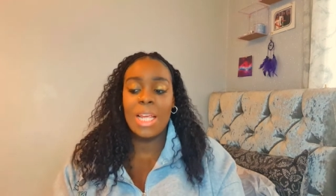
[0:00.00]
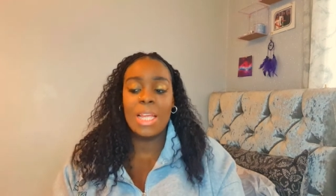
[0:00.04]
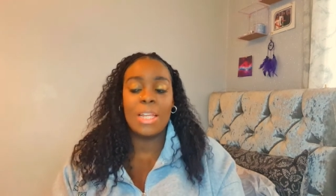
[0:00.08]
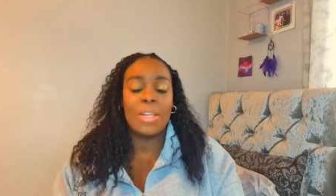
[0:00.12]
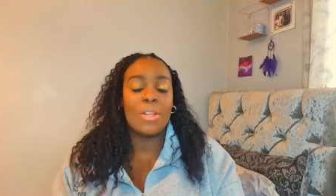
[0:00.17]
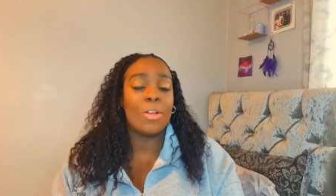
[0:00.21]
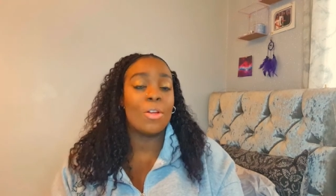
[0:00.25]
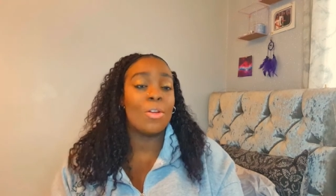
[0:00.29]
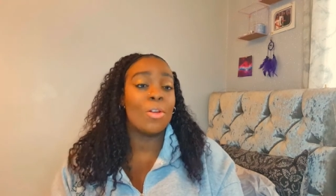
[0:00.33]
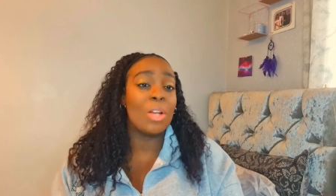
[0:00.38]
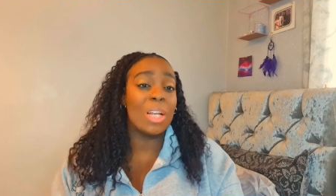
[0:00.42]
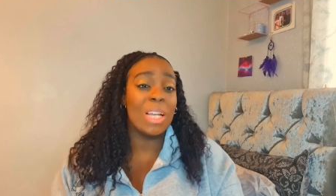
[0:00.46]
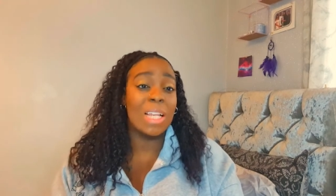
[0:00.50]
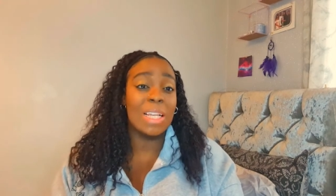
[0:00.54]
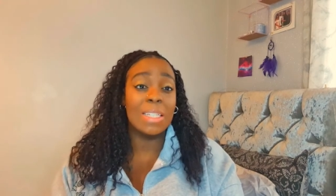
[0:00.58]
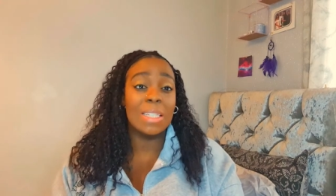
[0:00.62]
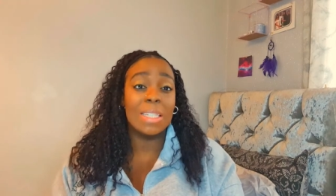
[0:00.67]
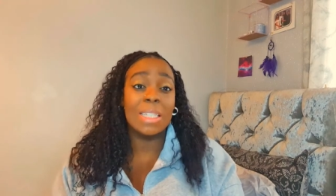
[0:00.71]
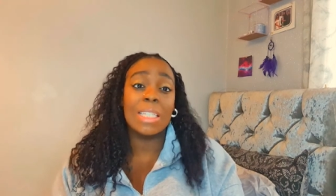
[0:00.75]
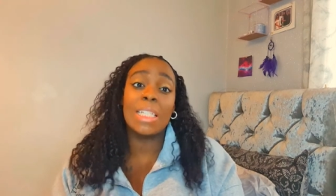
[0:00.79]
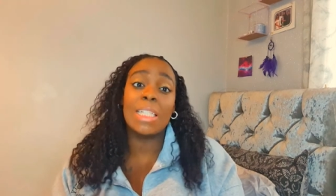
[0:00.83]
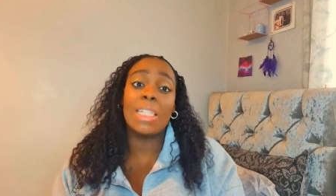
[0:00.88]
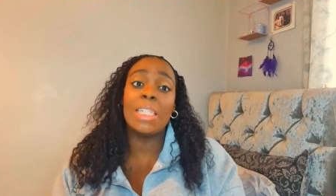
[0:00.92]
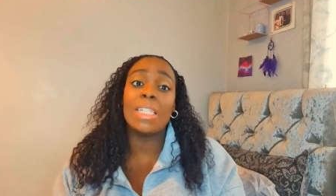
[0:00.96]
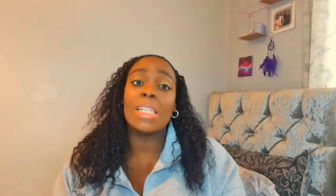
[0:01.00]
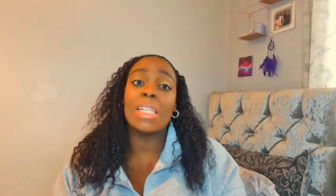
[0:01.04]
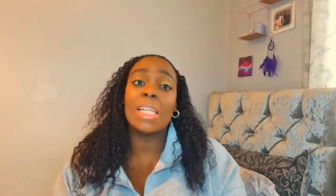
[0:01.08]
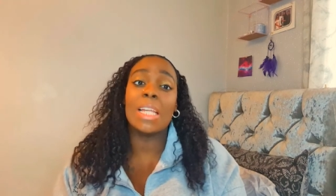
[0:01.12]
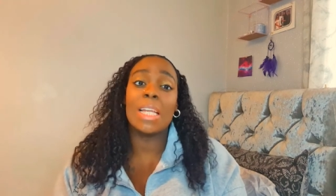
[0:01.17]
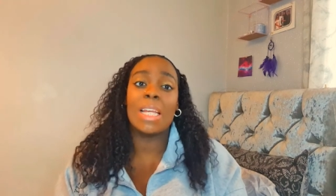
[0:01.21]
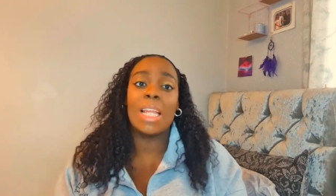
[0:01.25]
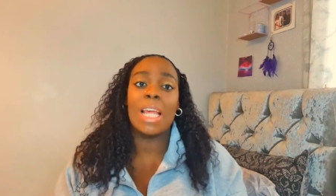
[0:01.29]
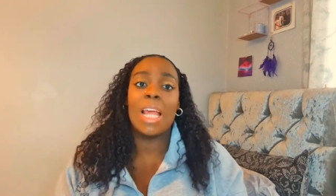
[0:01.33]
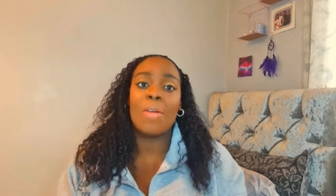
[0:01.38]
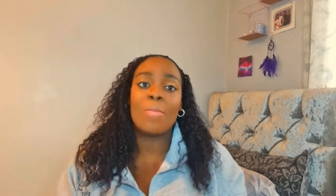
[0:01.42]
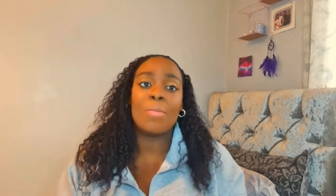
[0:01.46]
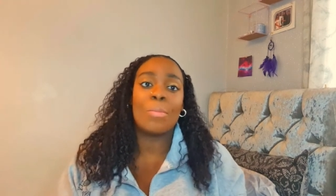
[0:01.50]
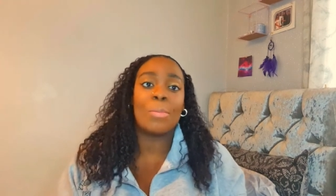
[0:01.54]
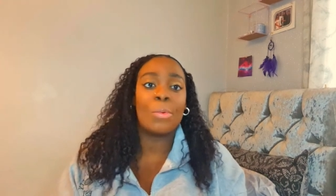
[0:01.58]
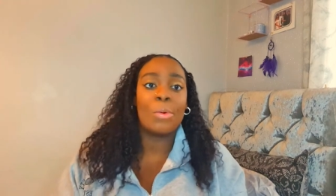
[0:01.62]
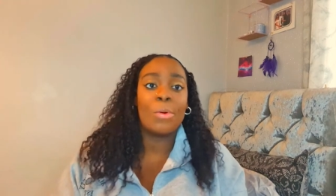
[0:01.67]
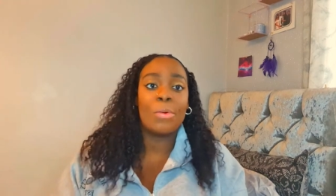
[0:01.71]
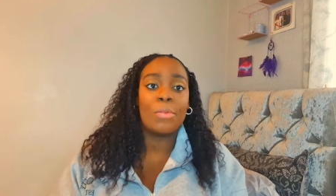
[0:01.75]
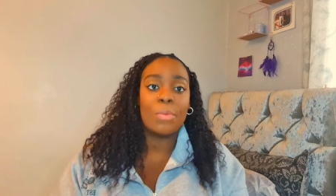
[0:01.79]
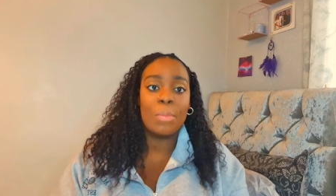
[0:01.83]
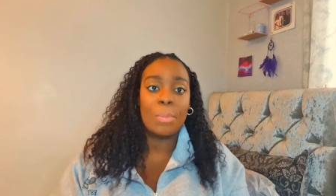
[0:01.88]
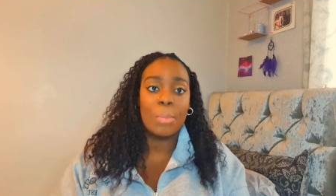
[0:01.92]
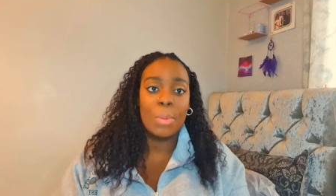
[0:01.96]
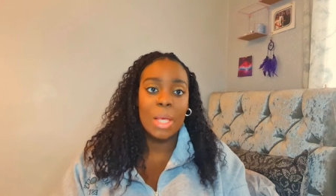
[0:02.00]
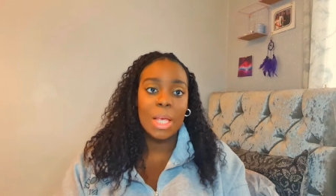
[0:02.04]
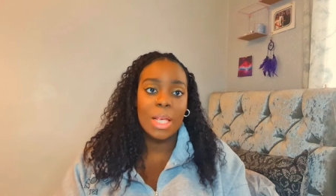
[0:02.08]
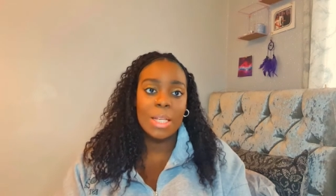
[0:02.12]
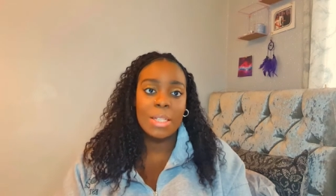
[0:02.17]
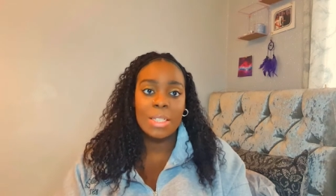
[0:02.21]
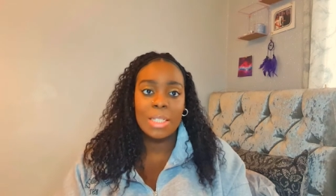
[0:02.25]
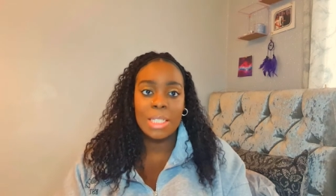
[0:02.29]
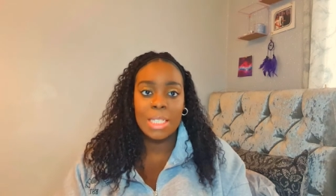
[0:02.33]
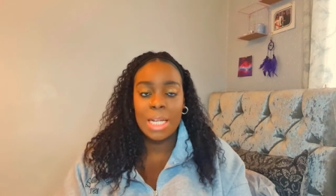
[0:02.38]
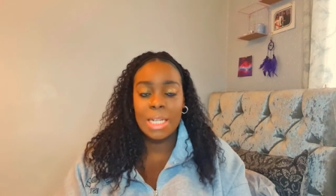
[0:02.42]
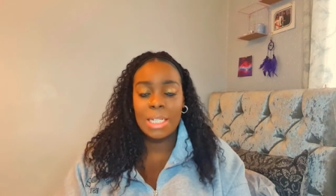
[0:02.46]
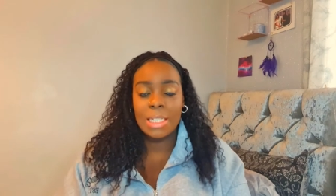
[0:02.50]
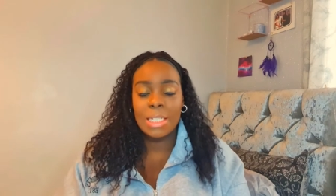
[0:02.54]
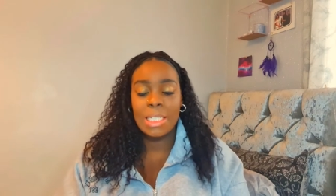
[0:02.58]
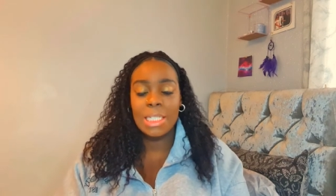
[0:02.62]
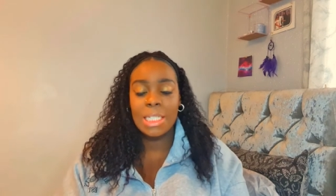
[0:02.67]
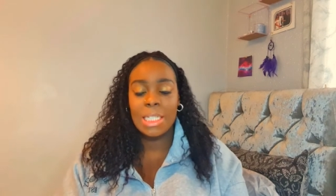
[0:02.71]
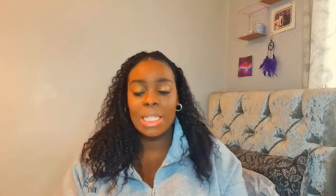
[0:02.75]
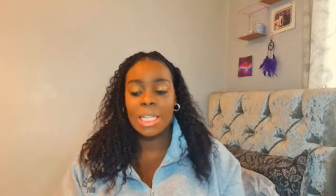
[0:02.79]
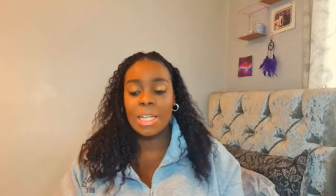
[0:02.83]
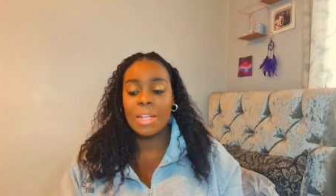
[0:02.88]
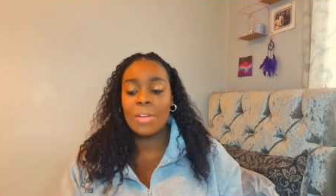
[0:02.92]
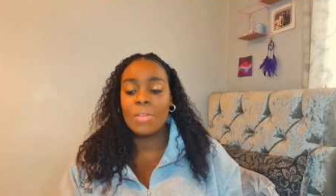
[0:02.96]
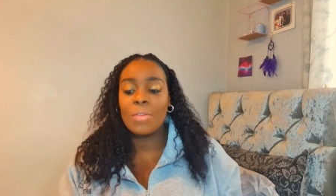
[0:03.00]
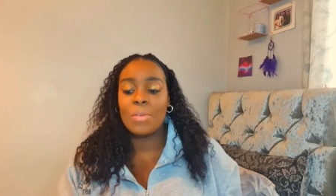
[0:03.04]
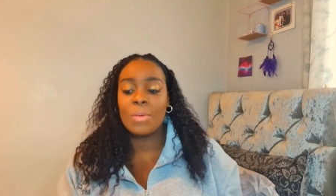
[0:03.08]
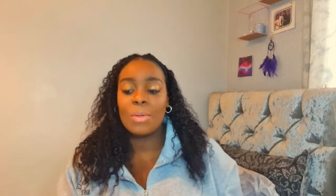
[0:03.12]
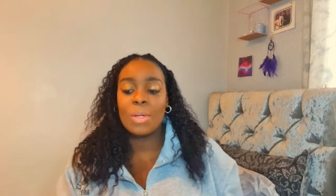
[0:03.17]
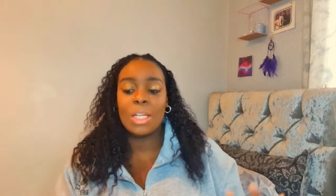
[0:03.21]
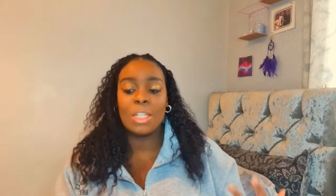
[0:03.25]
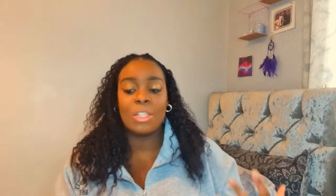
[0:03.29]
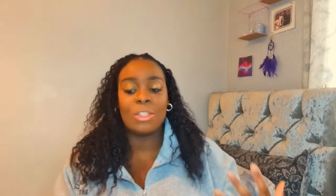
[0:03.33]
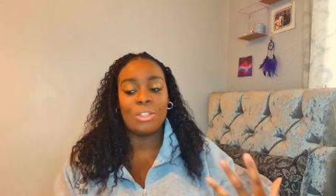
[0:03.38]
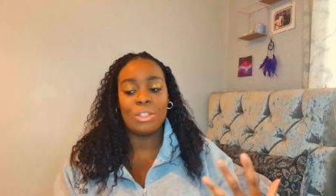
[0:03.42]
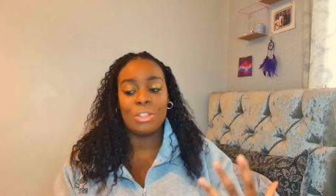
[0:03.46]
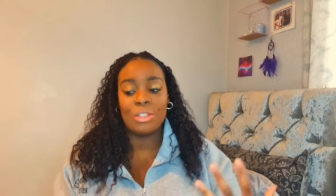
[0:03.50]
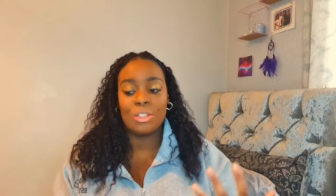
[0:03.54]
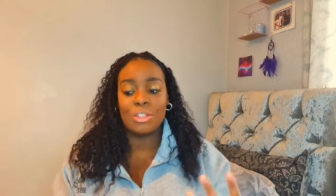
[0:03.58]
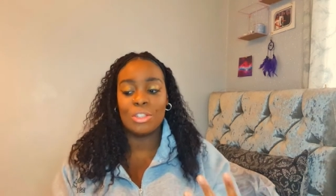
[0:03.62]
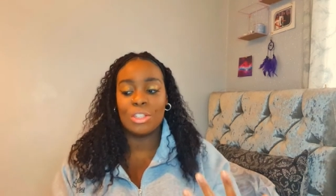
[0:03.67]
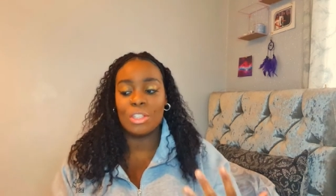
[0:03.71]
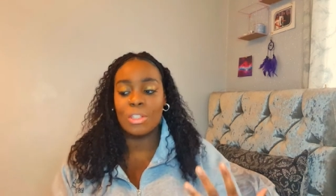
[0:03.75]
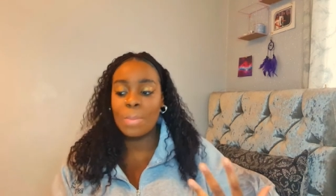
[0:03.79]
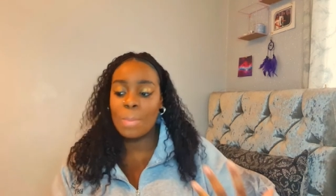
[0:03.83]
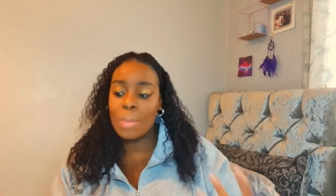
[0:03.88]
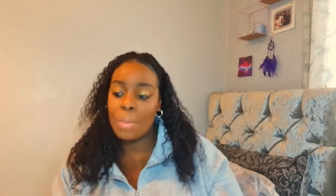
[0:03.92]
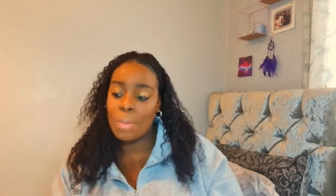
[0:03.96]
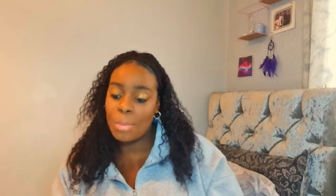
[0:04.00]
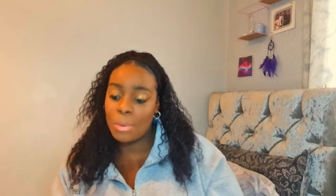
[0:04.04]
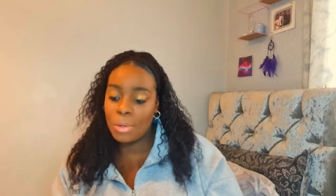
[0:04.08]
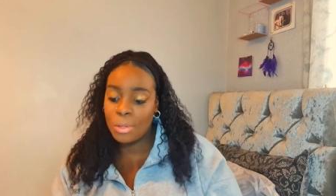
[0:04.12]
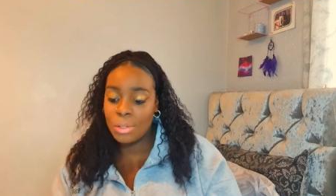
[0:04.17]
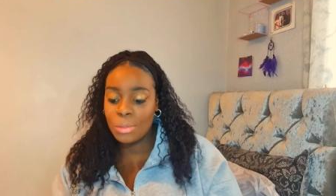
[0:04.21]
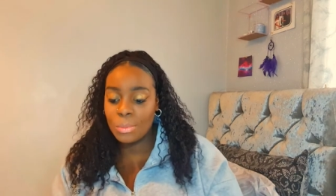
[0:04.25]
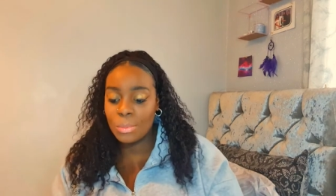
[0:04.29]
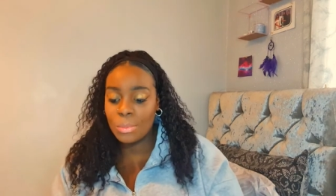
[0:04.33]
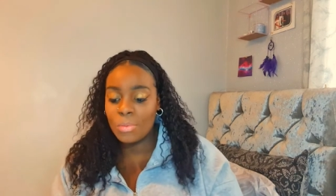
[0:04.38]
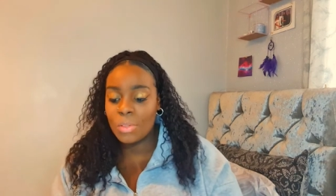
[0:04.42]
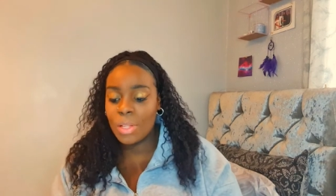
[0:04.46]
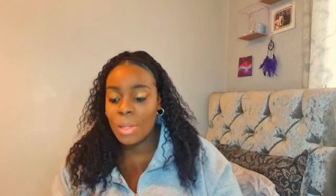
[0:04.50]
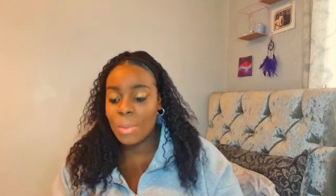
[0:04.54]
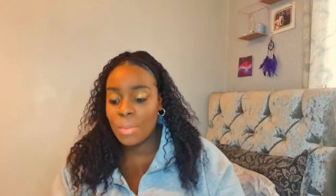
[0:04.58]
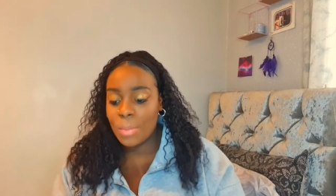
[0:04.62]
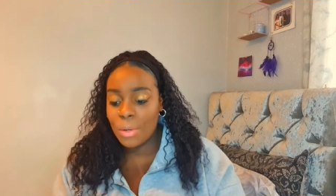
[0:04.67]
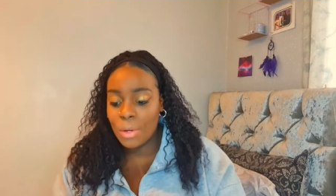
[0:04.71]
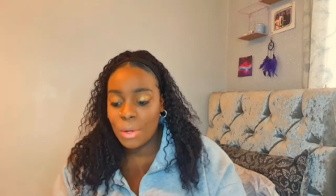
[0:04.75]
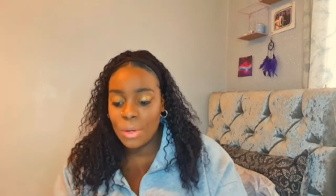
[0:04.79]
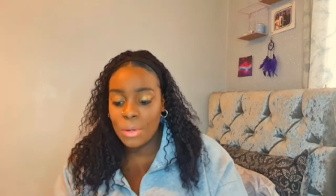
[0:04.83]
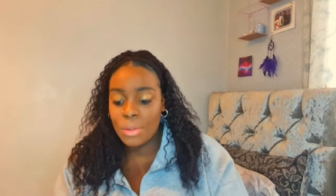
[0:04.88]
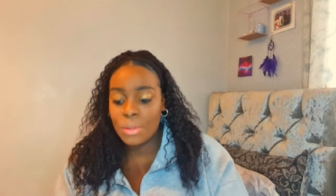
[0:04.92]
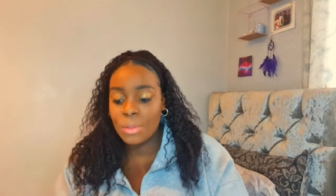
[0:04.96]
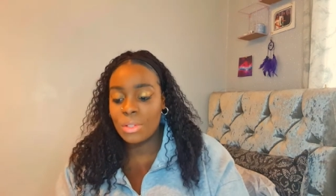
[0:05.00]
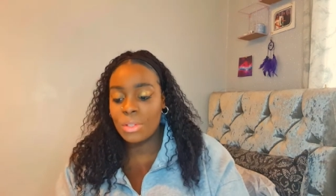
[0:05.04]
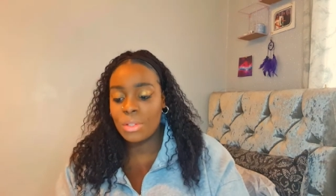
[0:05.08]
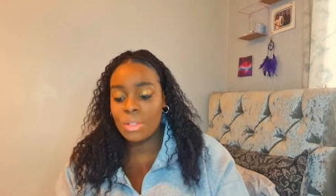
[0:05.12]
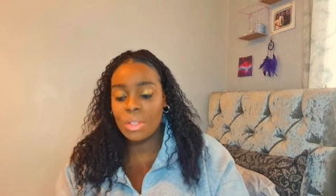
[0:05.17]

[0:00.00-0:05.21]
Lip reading: They're a lot less needy and they have more of a personality and I feel like you can just bond with them loads,